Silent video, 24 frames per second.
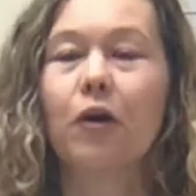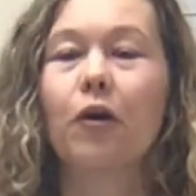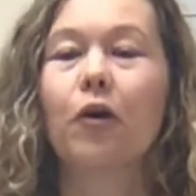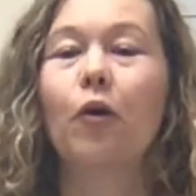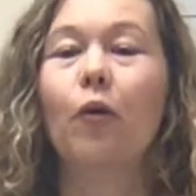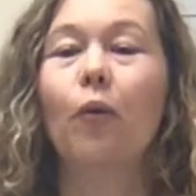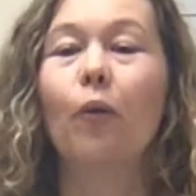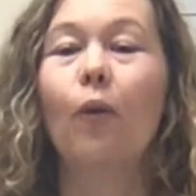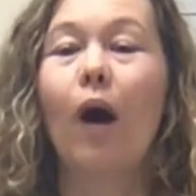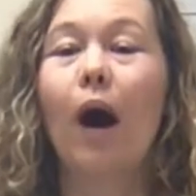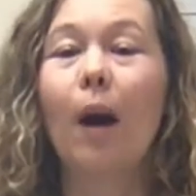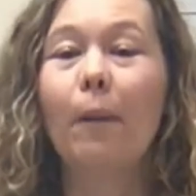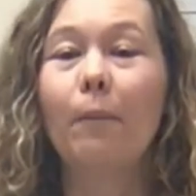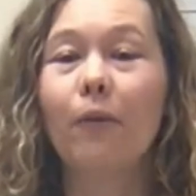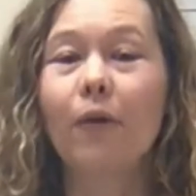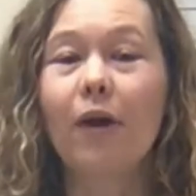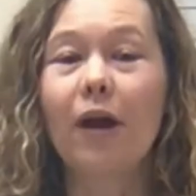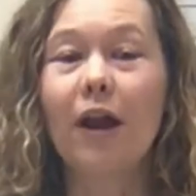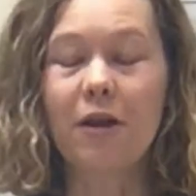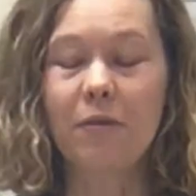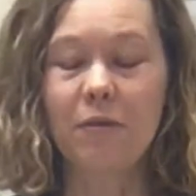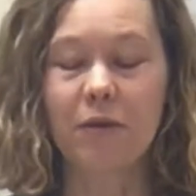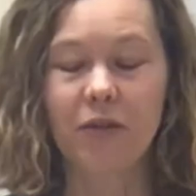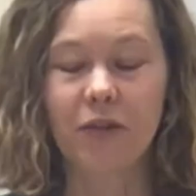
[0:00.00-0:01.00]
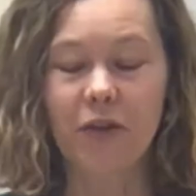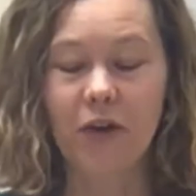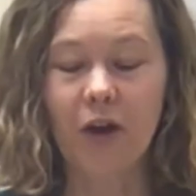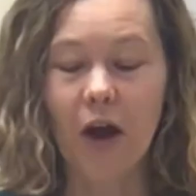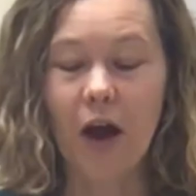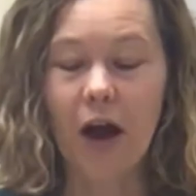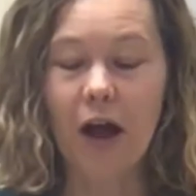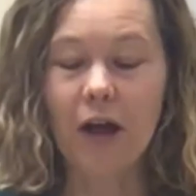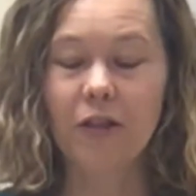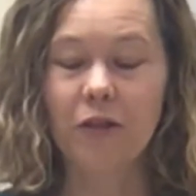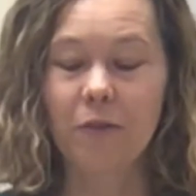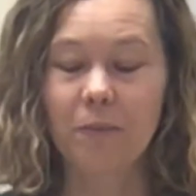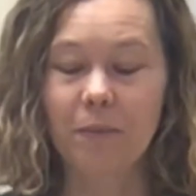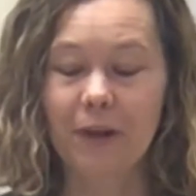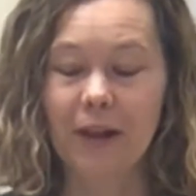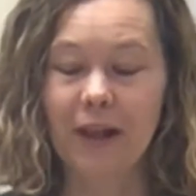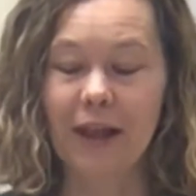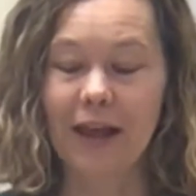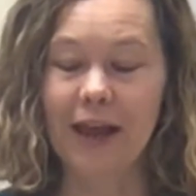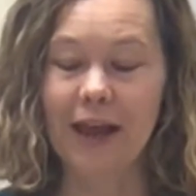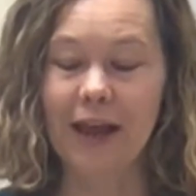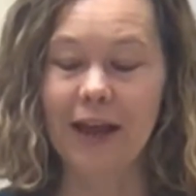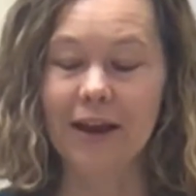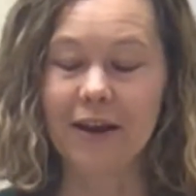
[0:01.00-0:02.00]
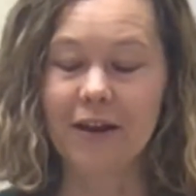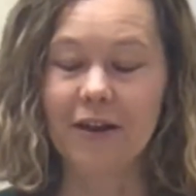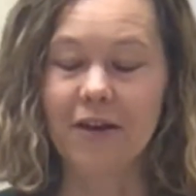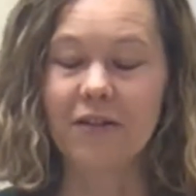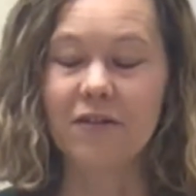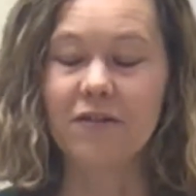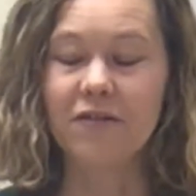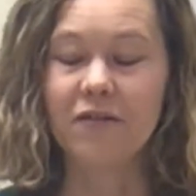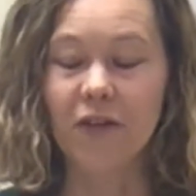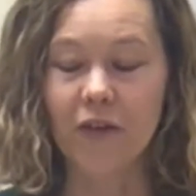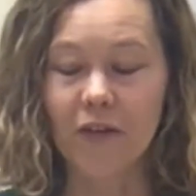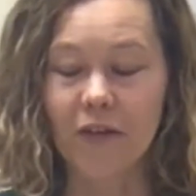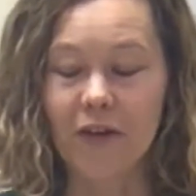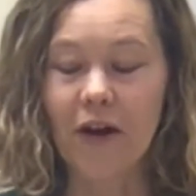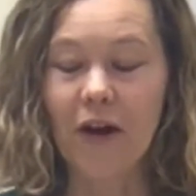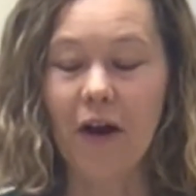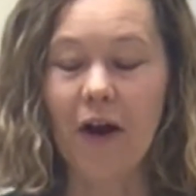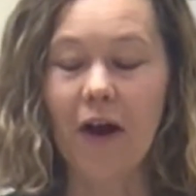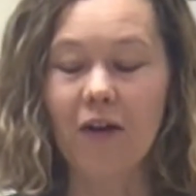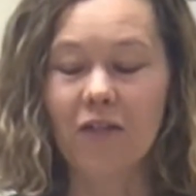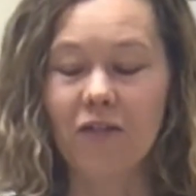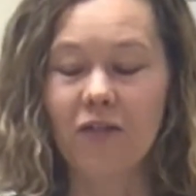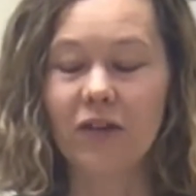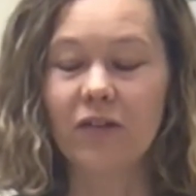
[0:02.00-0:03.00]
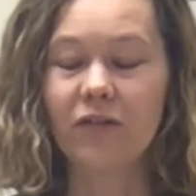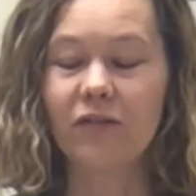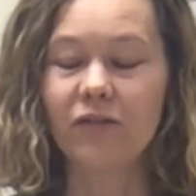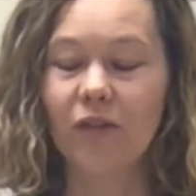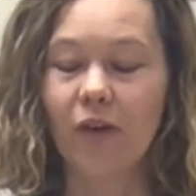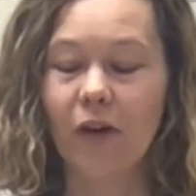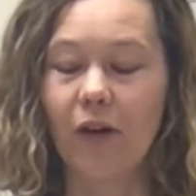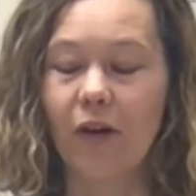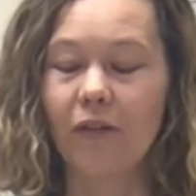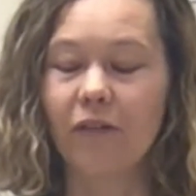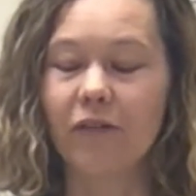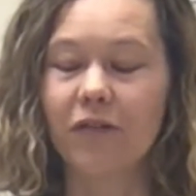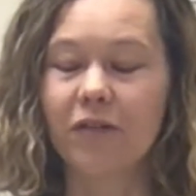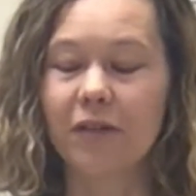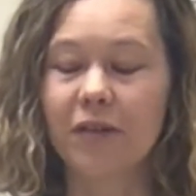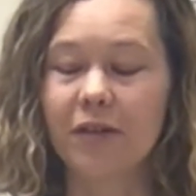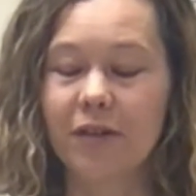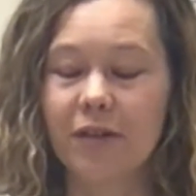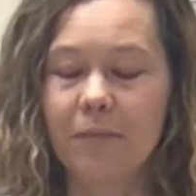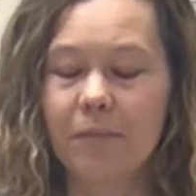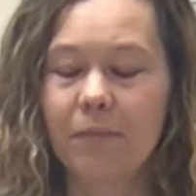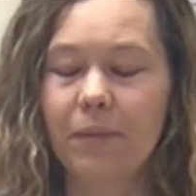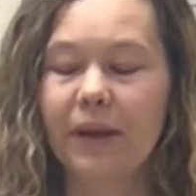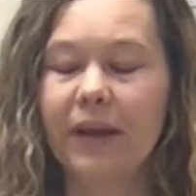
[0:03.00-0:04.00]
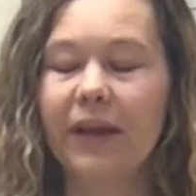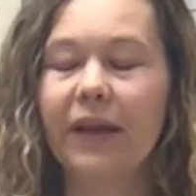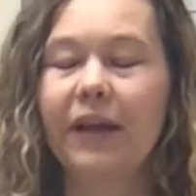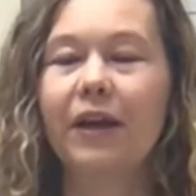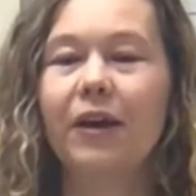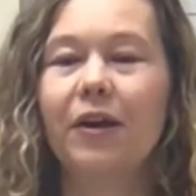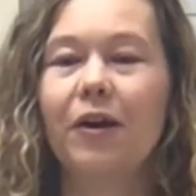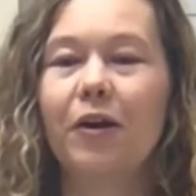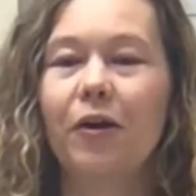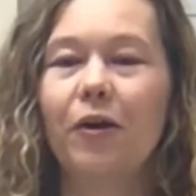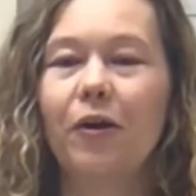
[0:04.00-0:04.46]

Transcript: Cooperating with God's plan very often involves simply